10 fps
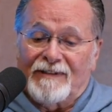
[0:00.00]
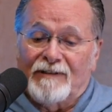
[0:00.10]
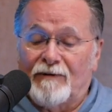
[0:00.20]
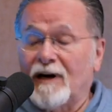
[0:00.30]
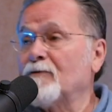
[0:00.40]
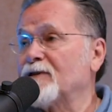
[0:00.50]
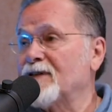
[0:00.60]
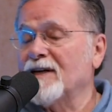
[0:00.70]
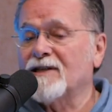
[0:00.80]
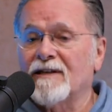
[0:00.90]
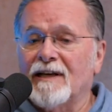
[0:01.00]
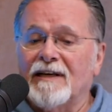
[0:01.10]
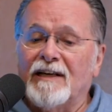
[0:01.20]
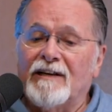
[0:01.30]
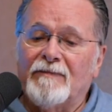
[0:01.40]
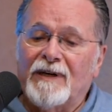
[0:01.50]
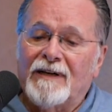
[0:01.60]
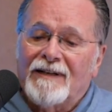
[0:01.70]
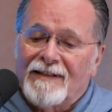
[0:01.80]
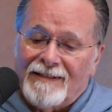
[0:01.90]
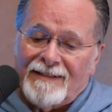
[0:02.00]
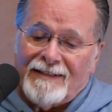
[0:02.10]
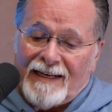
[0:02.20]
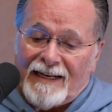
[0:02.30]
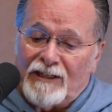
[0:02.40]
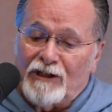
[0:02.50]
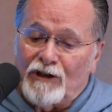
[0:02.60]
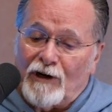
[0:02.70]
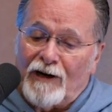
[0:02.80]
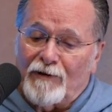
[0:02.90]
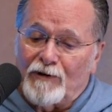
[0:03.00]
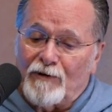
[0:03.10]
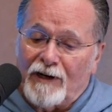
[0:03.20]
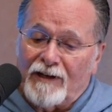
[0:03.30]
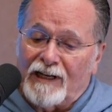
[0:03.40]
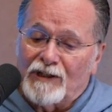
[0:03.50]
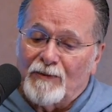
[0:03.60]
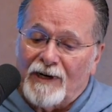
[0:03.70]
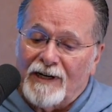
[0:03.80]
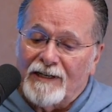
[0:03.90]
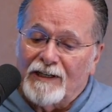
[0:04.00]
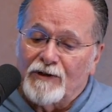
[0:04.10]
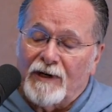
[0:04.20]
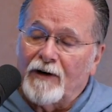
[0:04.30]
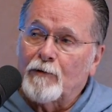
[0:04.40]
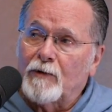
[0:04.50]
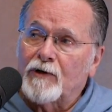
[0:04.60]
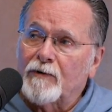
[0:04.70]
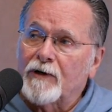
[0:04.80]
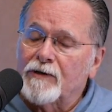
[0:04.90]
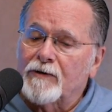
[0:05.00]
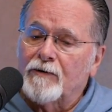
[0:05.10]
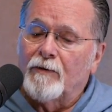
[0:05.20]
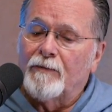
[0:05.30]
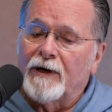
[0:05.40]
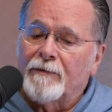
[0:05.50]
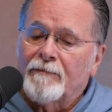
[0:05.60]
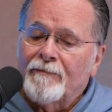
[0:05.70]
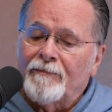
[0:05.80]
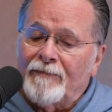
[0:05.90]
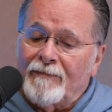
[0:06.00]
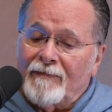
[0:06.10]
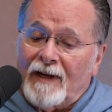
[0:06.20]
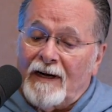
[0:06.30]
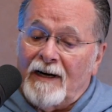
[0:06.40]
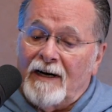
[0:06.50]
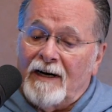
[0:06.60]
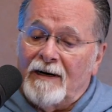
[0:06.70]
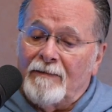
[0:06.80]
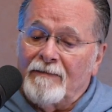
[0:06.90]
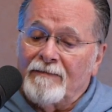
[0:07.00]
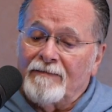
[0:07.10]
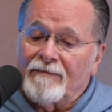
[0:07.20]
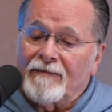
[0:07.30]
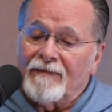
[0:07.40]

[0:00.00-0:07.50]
where I was stationed. They needed me to drive a truck, and that's what I did. So I never went to rigger school, but um,